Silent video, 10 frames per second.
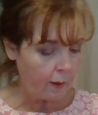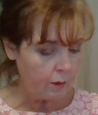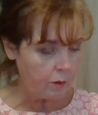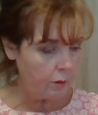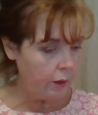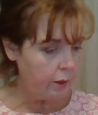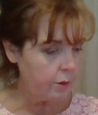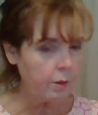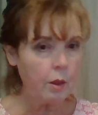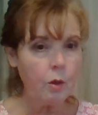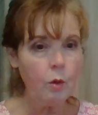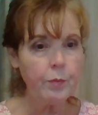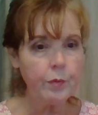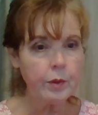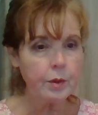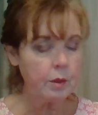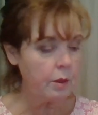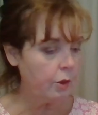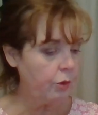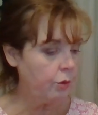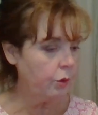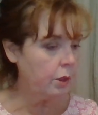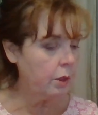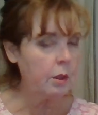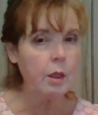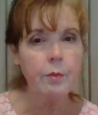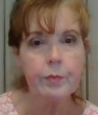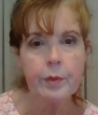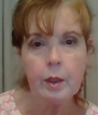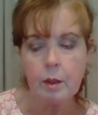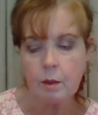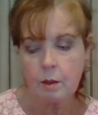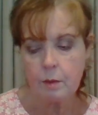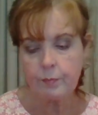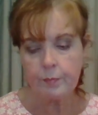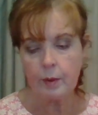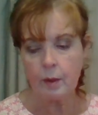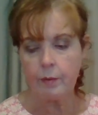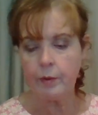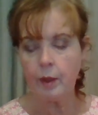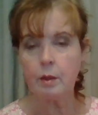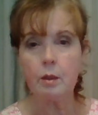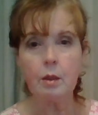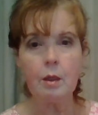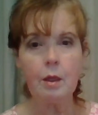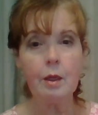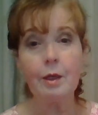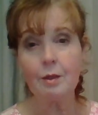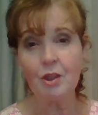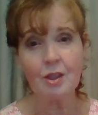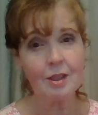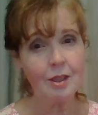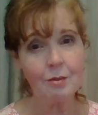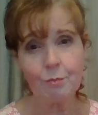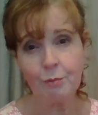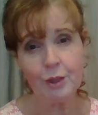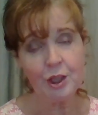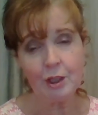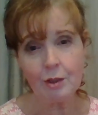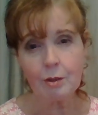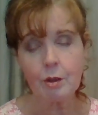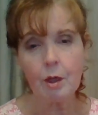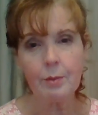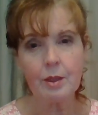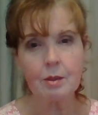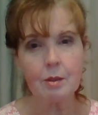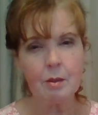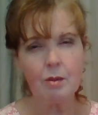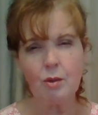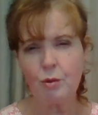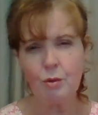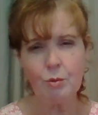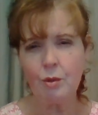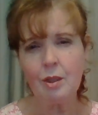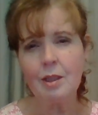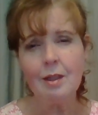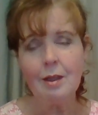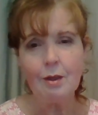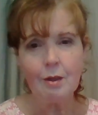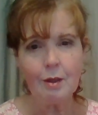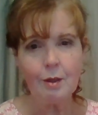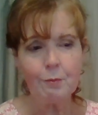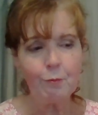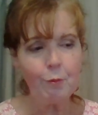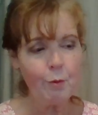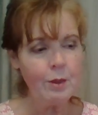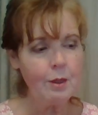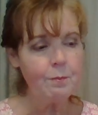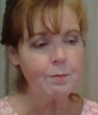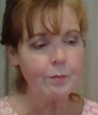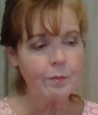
So, ladies, I hope that this has done you good today, and that, uh, and I just appreciate your comments. Uh, you're too good uh, for me,